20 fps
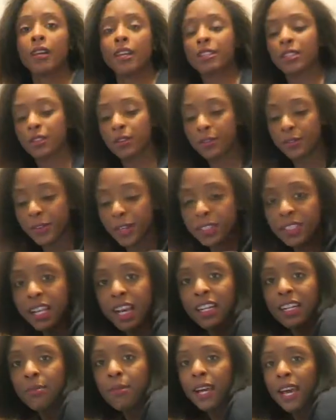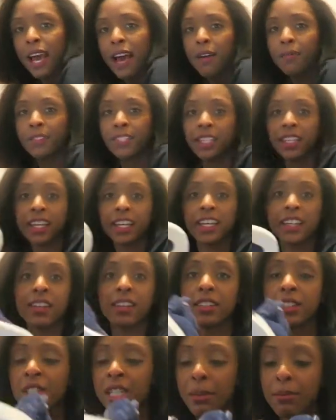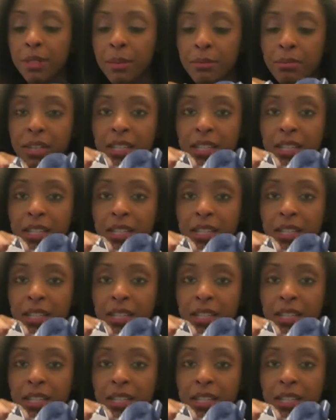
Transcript: Okay, so the first item I have to get shipped and